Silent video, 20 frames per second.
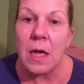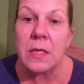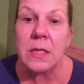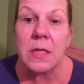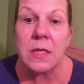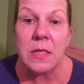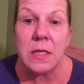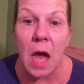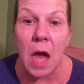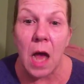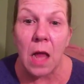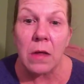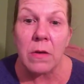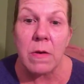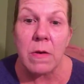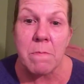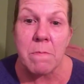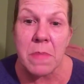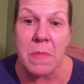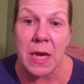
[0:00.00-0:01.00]
It's
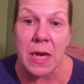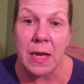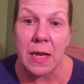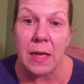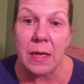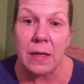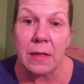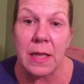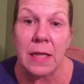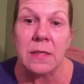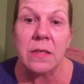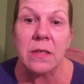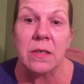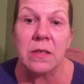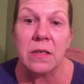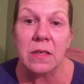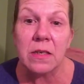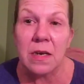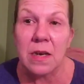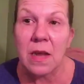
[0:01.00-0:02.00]
$1 a minute. That's
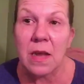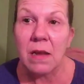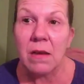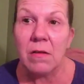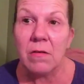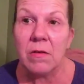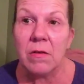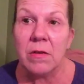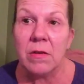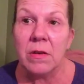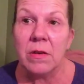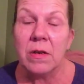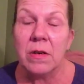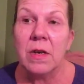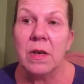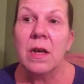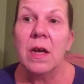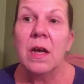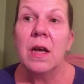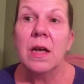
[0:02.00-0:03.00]
good to know.
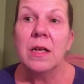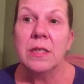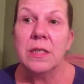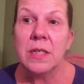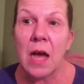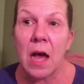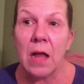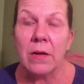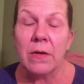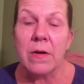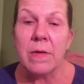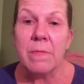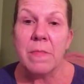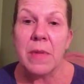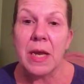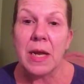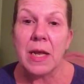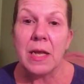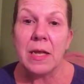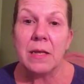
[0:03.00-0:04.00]
$1 a
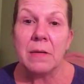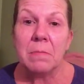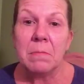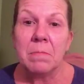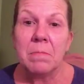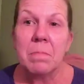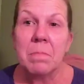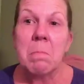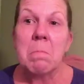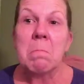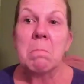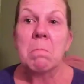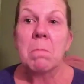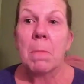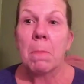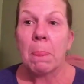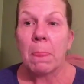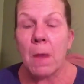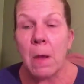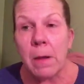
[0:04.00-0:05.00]
minute.
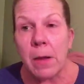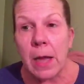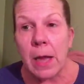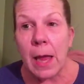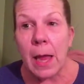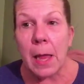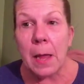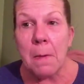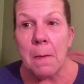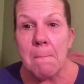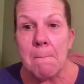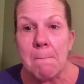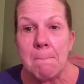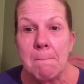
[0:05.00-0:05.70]
Okay.